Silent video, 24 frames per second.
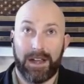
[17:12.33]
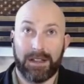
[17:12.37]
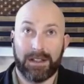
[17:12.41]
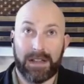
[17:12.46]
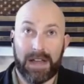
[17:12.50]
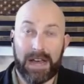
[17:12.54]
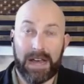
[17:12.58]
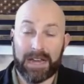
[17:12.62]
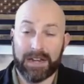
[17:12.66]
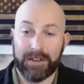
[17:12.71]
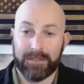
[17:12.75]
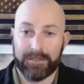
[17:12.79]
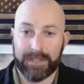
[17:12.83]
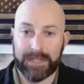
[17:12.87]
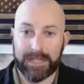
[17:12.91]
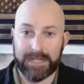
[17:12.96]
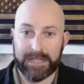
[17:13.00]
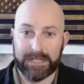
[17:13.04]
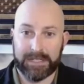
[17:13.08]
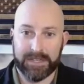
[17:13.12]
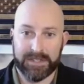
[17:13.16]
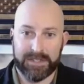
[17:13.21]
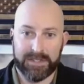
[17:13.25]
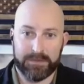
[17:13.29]
a lot of
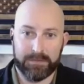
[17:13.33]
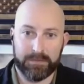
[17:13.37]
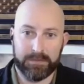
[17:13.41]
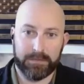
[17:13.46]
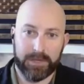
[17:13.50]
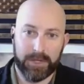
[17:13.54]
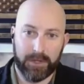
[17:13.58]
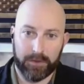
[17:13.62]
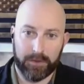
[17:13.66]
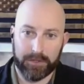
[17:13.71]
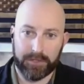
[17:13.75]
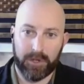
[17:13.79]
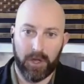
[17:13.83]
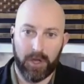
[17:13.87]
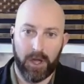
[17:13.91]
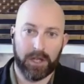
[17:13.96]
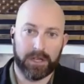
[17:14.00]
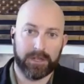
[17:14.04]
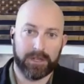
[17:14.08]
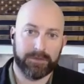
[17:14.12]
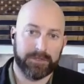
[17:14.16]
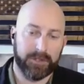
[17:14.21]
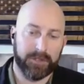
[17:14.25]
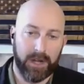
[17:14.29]
the
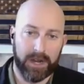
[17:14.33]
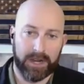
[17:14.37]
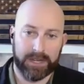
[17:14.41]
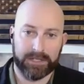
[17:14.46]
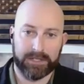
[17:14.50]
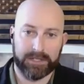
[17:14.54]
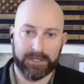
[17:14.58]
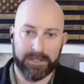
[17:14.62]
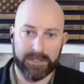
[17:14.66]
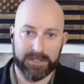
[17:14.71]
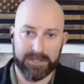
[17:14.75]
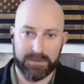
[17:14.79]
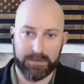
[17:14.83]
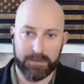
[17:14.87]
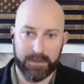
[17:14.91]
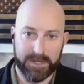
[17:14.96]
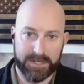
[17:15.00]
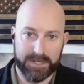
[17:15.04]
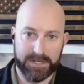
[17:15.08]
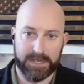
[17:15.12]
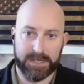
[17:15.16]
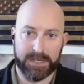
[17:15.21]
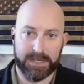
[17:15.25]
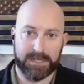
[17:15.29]
talk of trying to
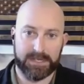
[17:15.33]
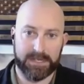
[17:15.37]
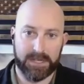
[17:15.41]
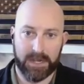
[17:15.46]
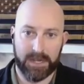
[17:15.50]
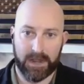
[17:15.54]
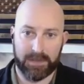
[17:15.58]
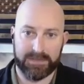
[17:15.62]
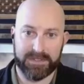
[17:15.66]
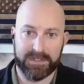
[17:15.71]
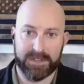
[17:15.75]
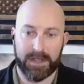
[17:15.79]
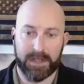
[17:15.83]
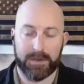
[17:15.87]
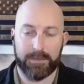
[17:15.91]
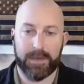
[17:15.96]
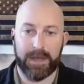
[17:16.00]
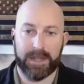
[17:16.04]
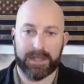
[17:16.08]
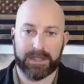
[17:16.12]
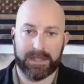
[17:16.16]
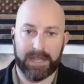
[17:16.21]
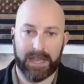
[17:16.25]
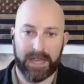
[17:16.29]
dismiss things that I've said
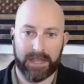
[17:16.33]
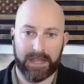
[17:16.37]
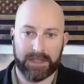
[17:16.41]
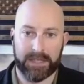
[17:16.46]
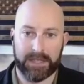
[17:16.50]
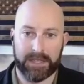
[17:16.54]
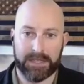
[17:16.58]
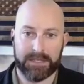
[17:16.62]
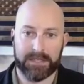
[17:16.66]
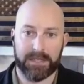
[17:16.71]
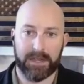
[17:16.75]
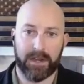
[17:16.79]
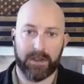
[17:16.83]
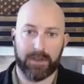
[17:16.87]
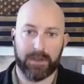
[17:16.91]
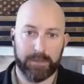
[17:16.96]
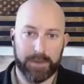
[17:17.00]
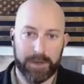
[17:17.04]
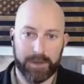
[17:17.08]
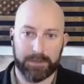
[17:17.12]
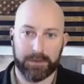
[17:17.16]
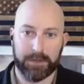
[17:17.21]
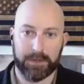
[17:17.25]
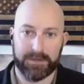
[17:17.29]
about that, things that other
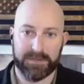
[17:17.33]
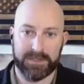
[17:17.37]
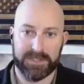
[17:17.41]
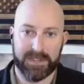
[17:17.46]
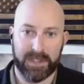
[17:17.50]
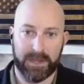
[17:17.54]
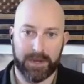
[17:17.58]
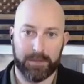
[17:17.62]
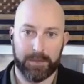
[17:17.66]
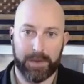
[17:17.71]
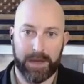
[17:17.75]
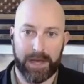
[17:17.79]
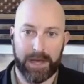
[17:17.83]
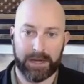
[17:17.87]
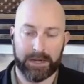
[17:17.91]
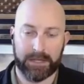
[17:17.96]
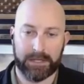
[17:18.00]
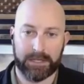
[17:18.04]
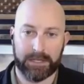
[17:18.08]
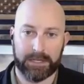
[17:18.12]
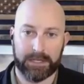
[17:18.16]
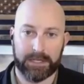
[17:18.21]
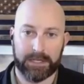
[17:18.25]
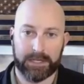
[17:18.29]
people have said
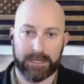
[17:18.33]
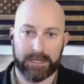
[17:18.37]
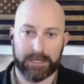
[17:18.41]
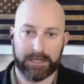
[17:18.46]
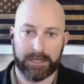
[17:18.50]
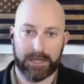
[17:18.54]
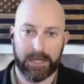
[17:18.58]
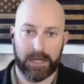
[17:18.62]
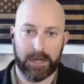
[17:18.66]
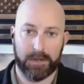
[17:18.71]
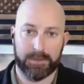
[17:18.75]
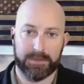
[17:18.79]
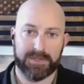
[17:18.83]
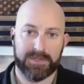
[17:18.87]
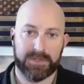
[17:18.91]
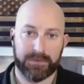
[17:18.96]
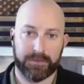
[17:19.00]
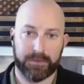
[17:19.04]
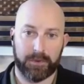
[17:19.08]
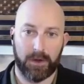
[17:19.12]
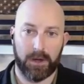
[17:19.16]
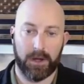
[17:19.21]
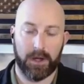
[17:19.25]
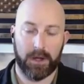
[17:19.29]
about it comes
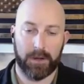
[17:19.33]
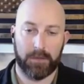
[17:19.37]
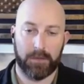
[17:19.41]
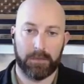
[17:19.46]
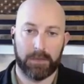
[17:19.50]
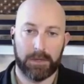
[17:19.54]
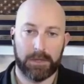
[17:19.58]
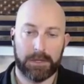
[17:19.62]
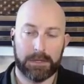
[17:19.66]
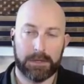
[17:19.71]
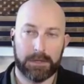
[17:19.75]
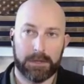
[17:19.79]
from